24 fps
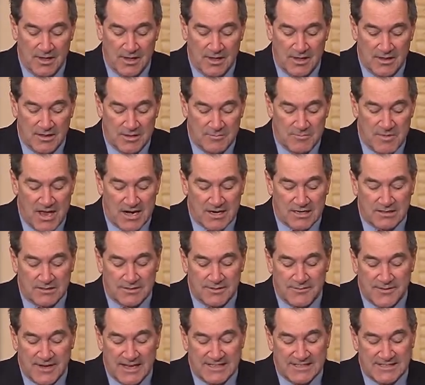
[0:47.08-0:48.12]
The medical
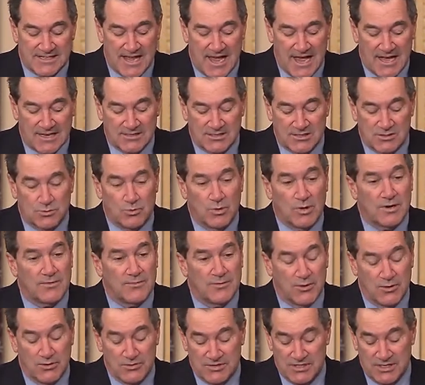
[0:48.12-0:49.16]
device tax is one of
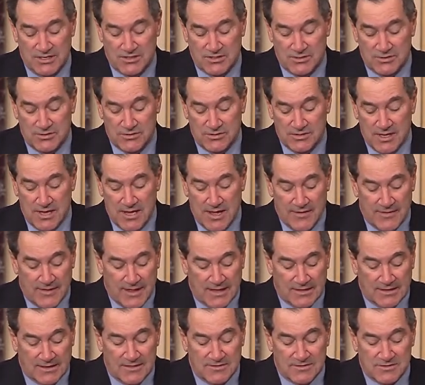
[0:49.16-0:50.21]
those issues that
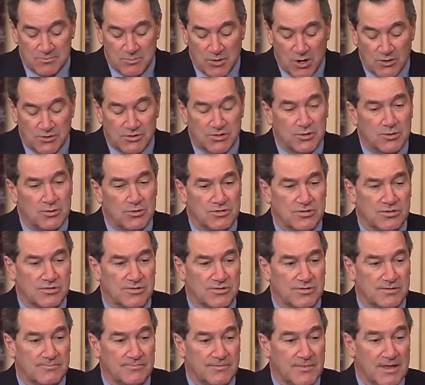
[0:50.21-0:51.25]
leaves most
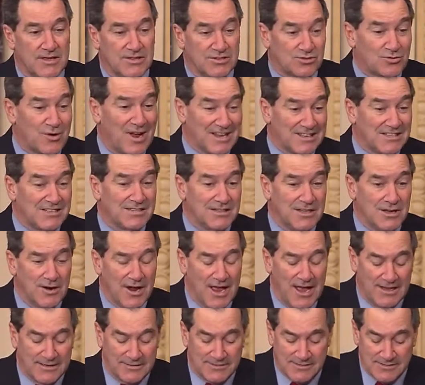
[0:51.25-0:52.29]
Hoosiers scratching their
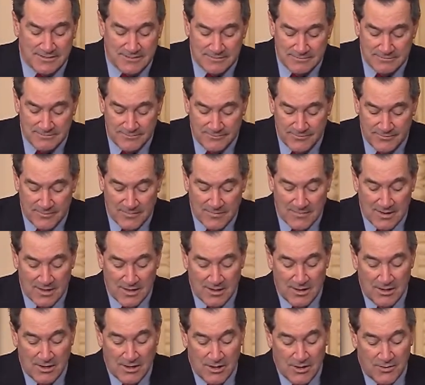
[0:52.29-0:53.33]
heads.
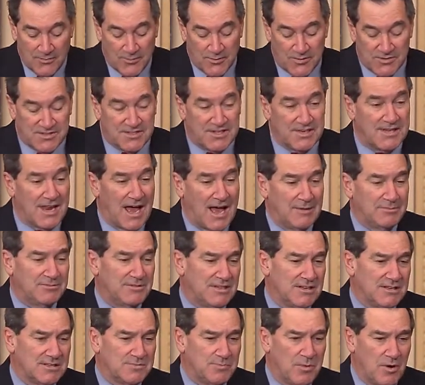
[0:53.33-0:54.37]
First adopted
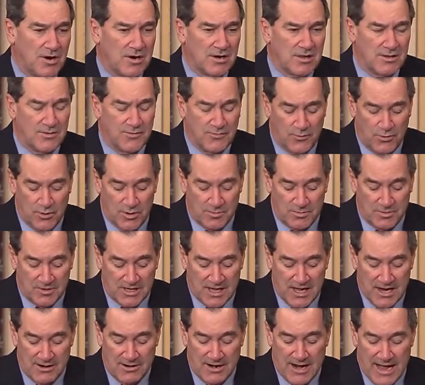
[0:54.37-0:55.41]
as part of the Affordable
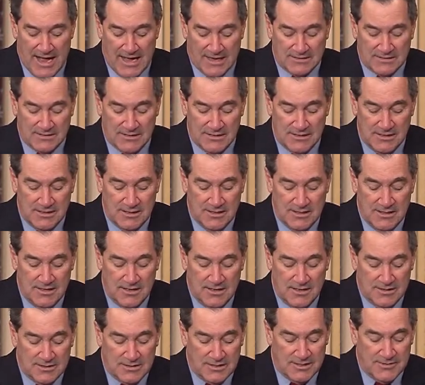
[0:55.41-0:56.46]
Care Act,
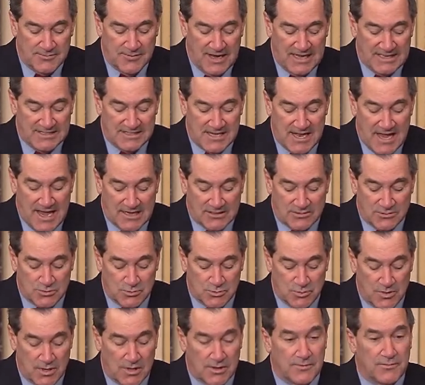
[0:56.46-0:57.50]
the device tax was
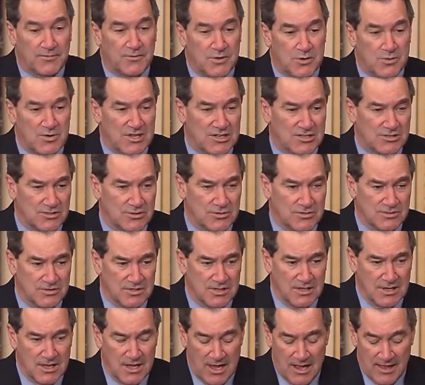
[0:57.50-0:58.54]
one of the few issues
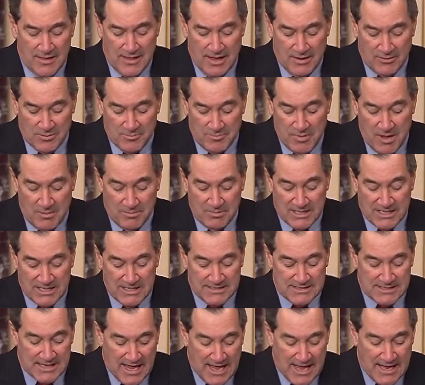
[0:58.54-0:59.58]
that
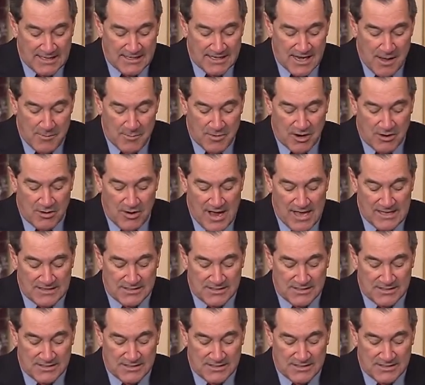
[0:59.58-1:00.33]
Republicans and Democrats